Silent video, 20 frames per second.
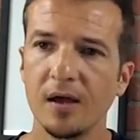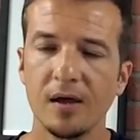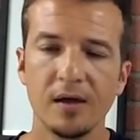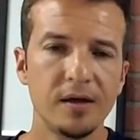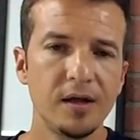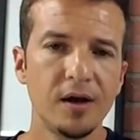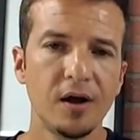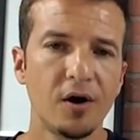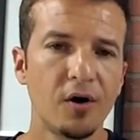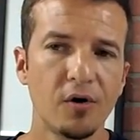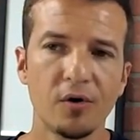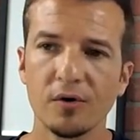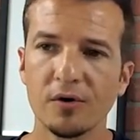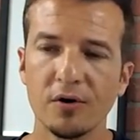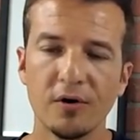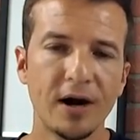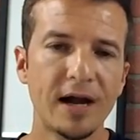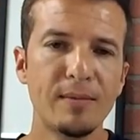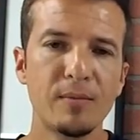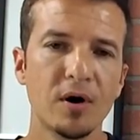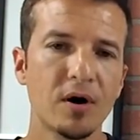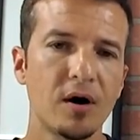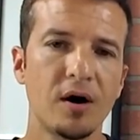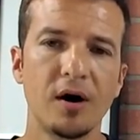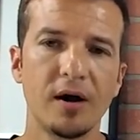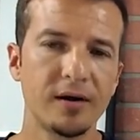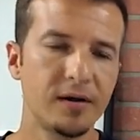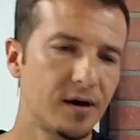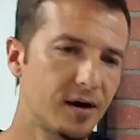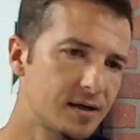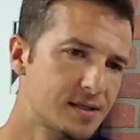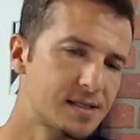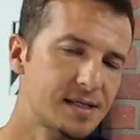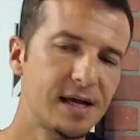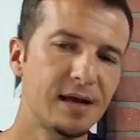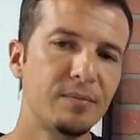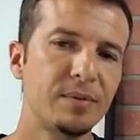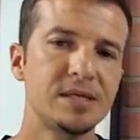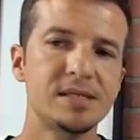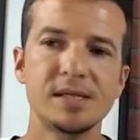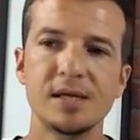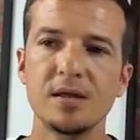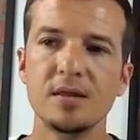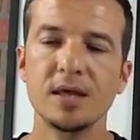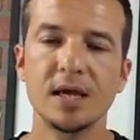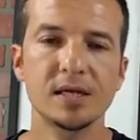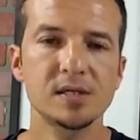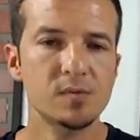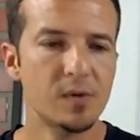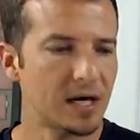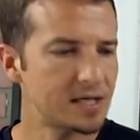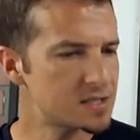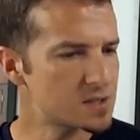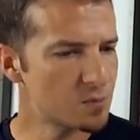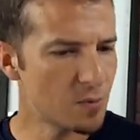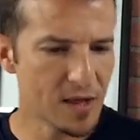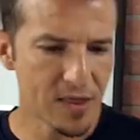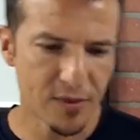you know, Kramer on CNBC things where I just went